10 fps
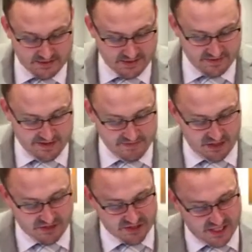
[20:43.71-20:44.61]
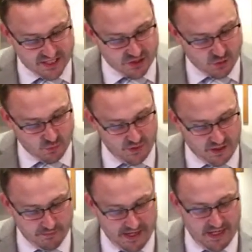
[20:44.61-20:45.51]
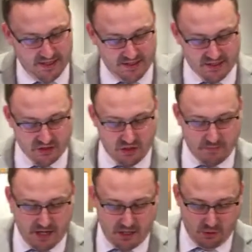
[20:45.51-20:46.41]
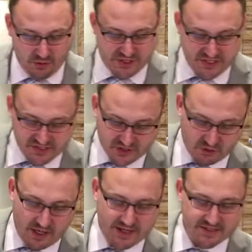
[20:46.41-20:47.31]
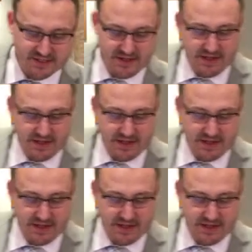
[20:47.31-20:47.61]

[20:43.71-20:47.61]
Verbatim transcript: Now, then, that are such, we command and exhort by our Lord Jesus Christ